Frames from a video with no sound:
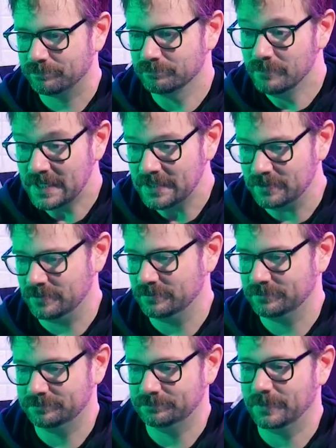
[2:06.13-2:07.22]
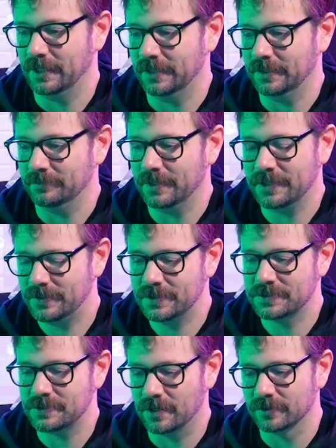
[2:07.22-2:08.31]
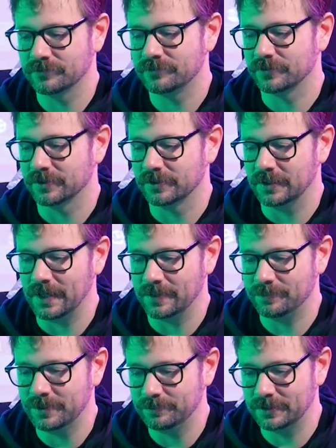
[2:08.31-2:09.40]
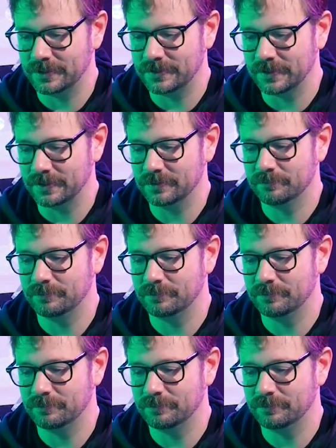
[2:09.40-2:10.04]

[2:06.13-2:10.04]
me. I think it's hard for a lot of people. I think